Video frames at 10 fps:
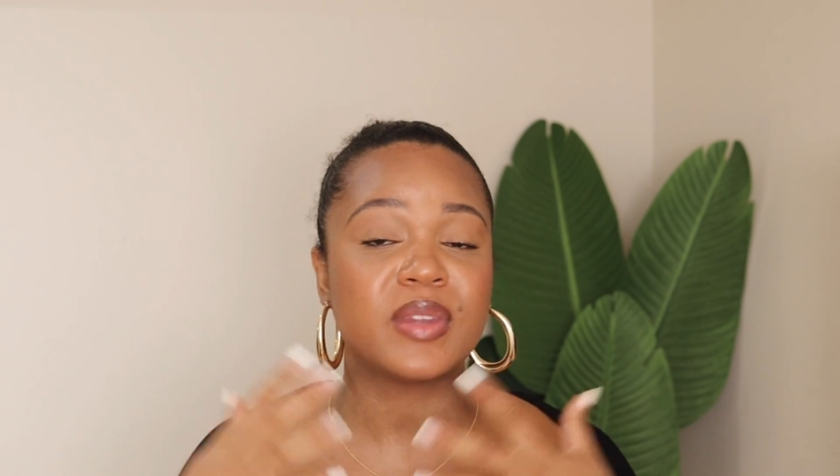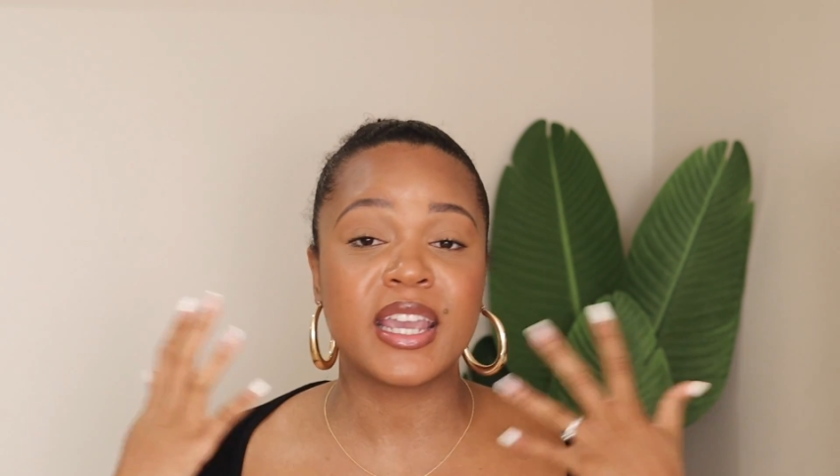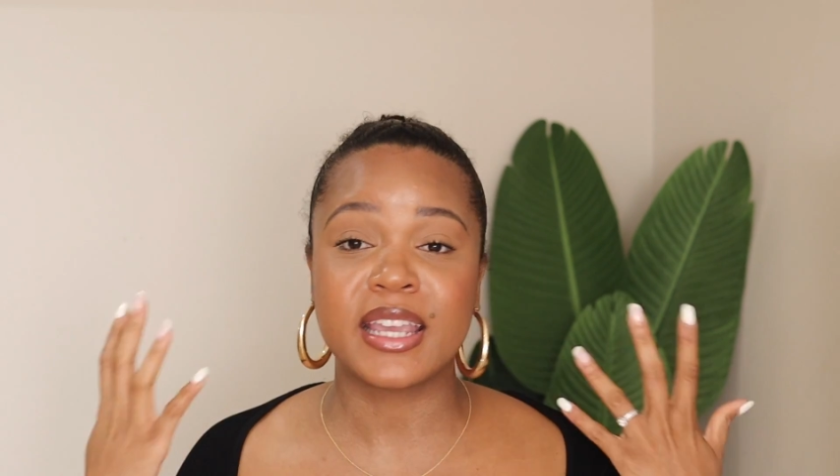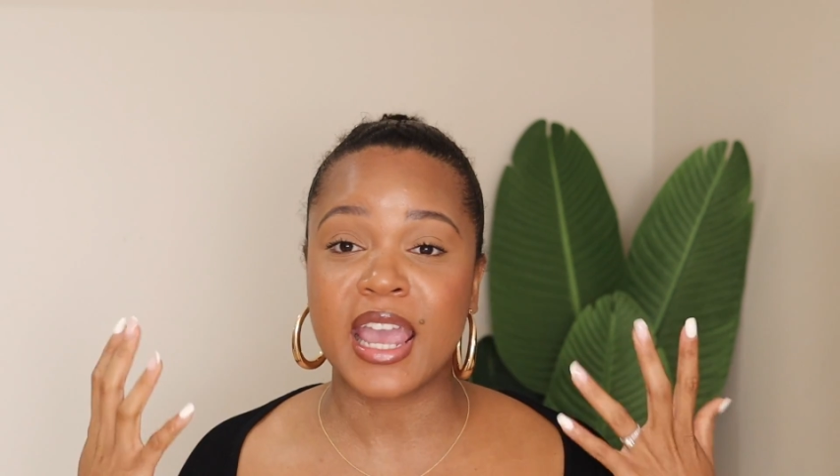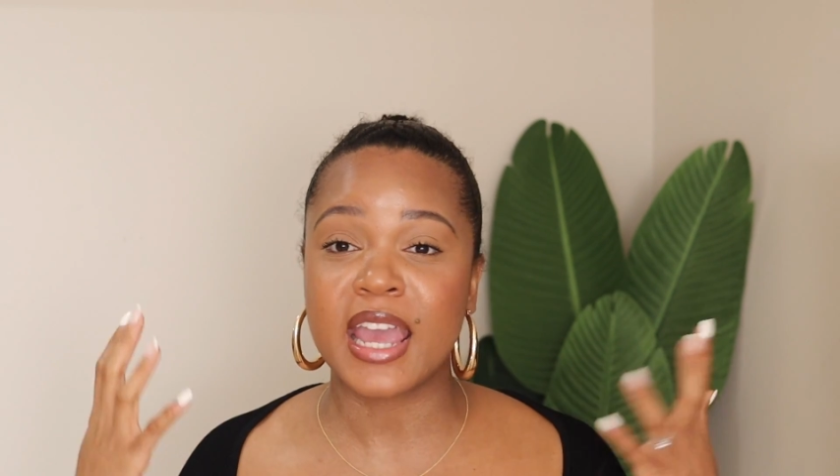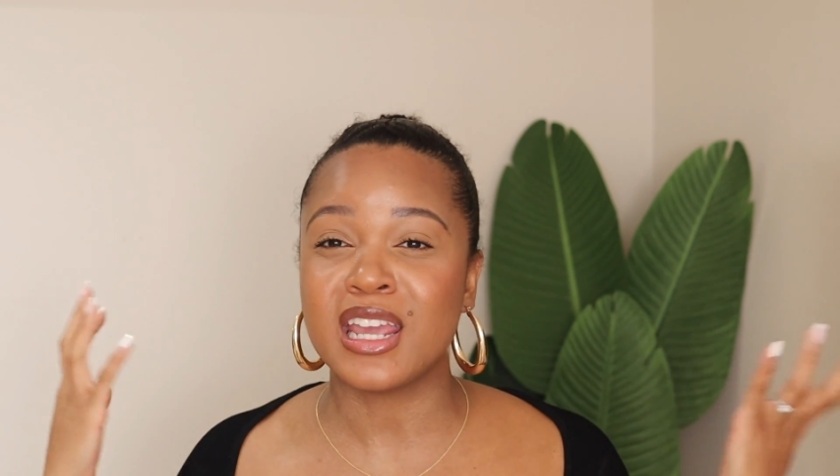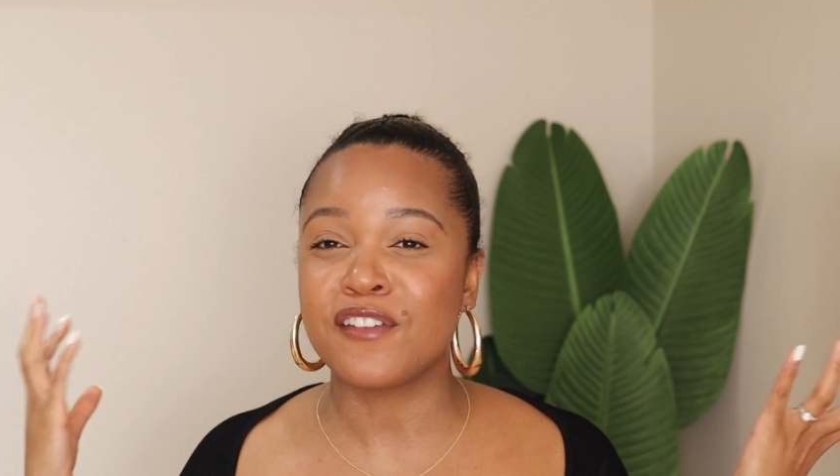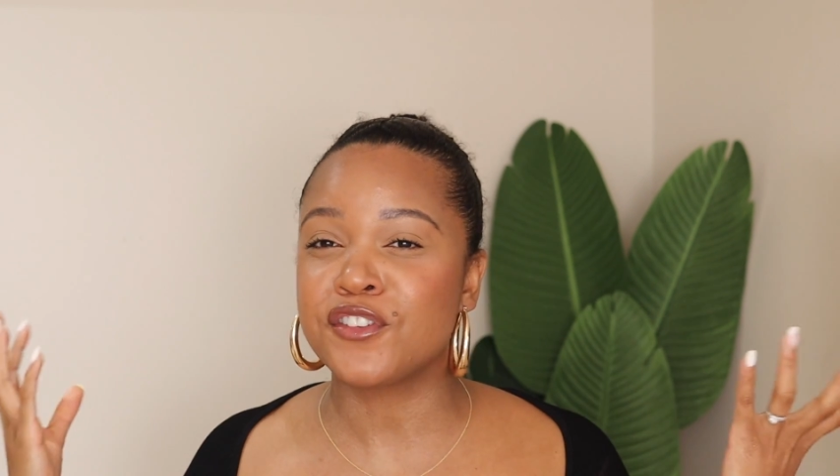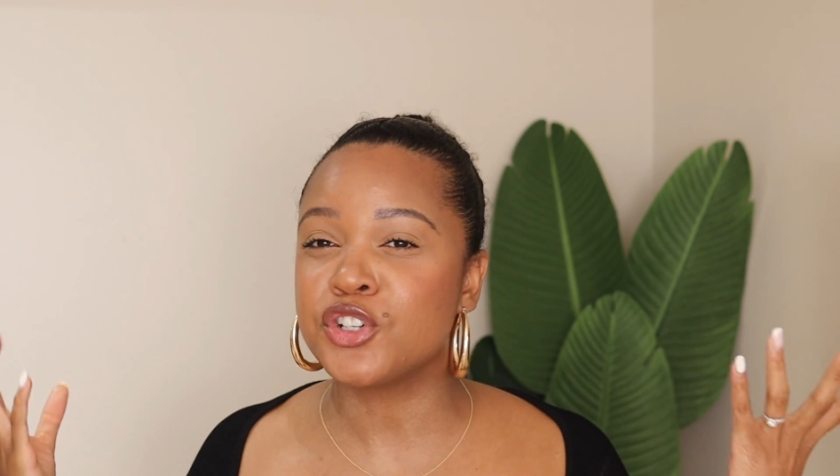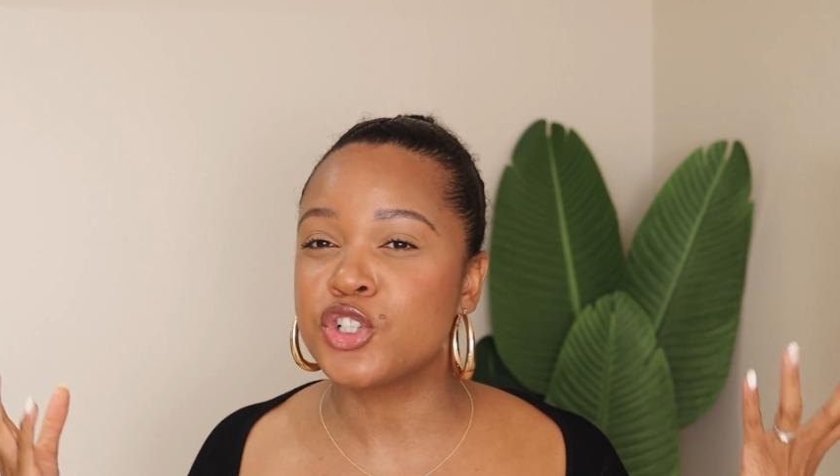again
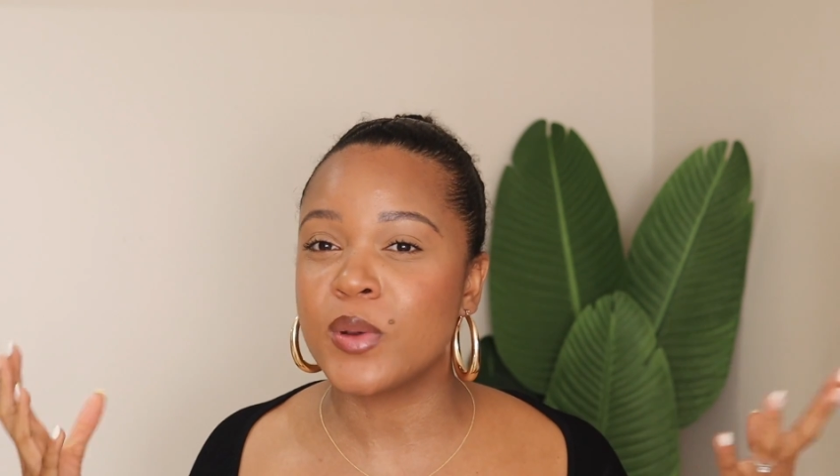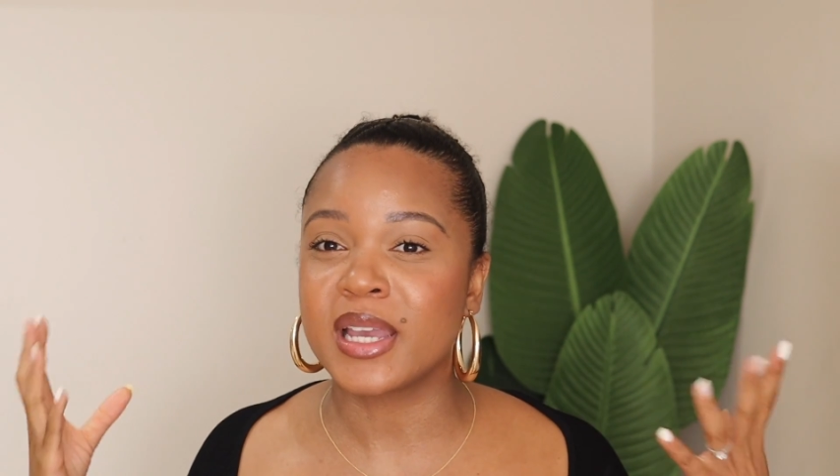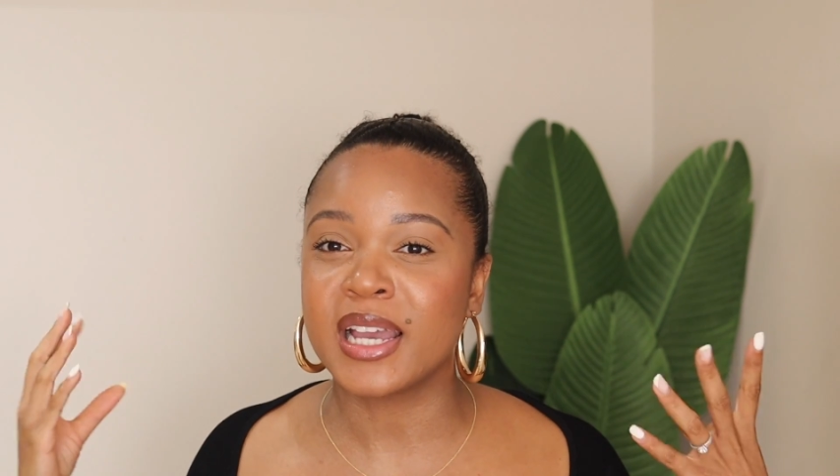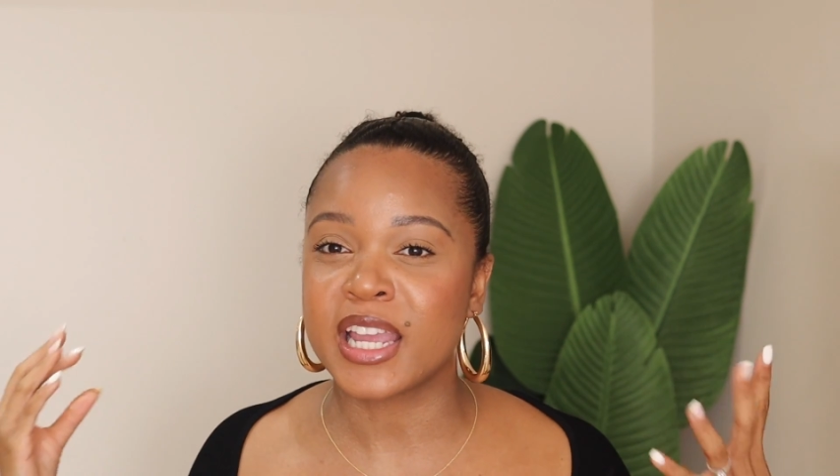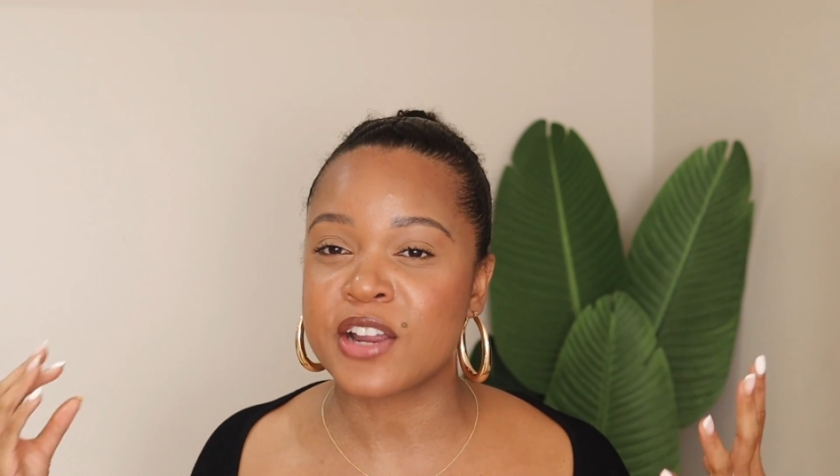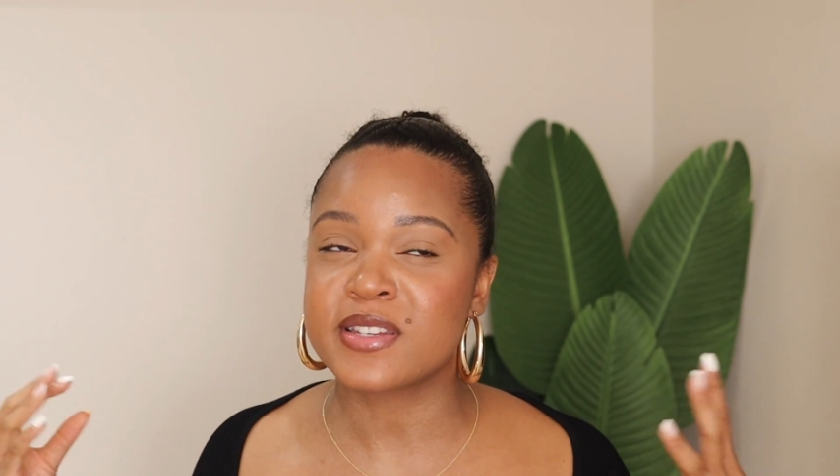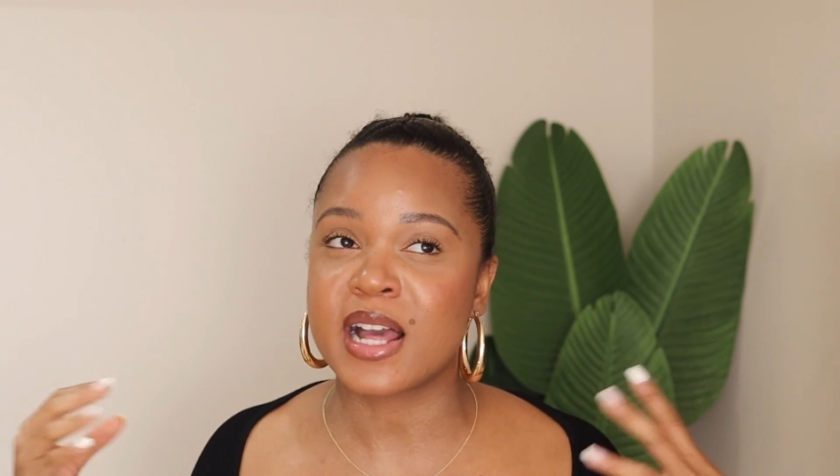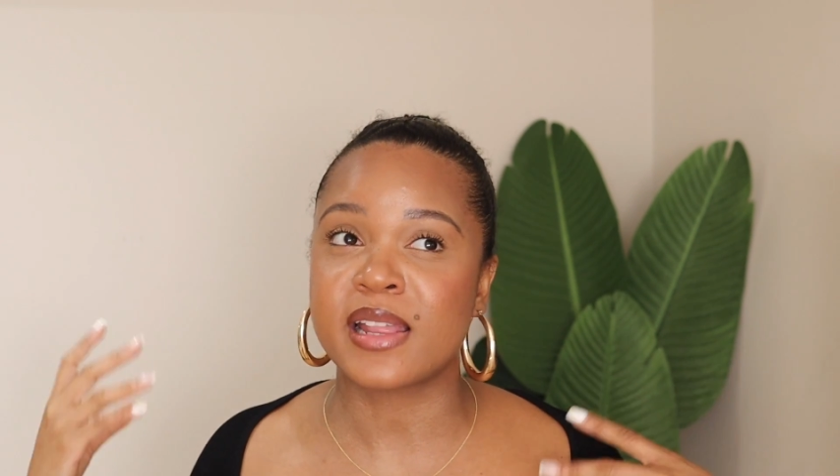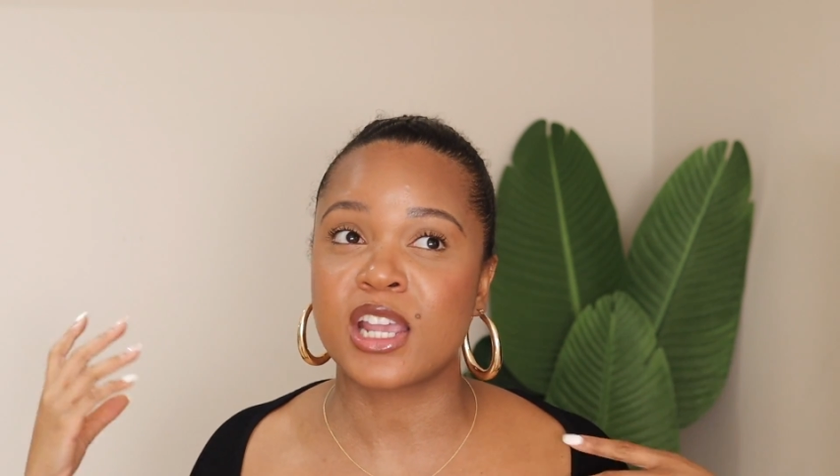if you're doing a hairstyle